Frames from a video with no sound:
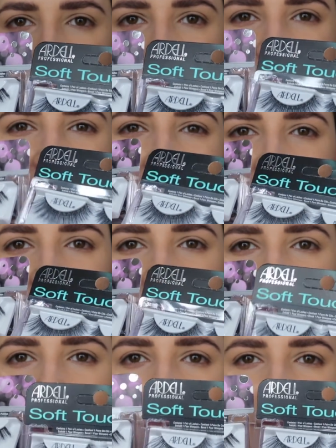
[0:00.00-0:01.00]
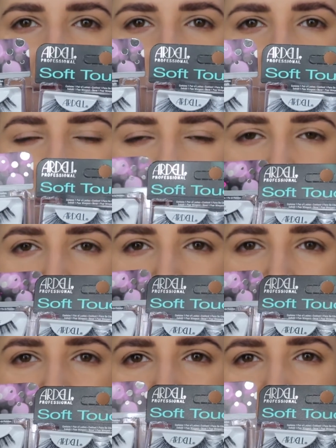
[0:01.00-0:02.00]
It was hard to kind of tell what they looked like when
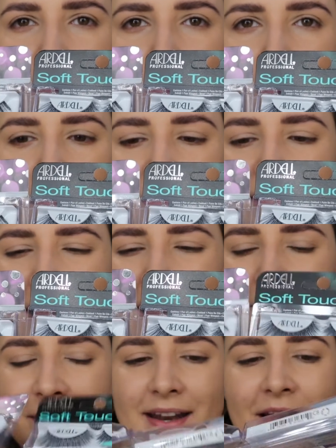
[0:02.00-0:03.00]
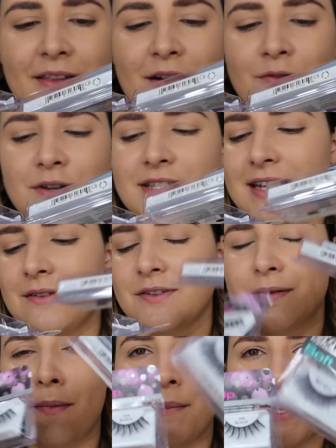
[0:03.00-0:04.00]
buying them on the website, but now that I've received
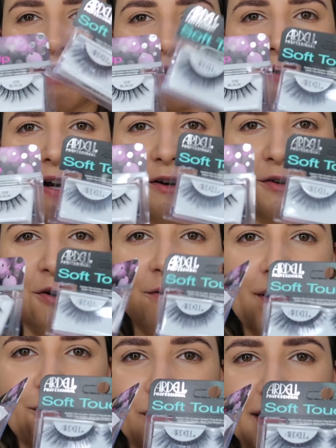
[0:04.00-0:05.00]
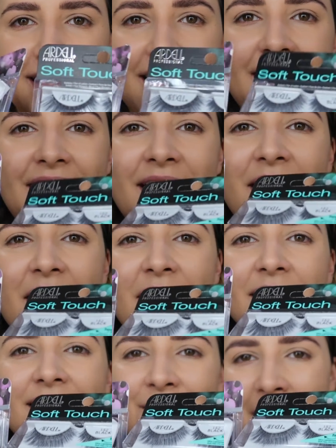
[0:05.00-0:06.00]
them, I'm like, oh, I don't know if I really
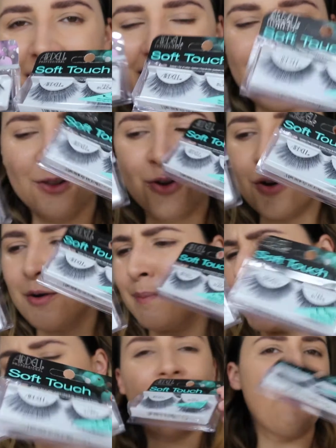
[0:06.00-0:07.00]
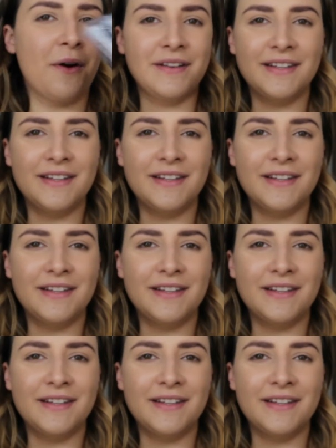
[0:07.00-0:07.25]
love how they look, but they were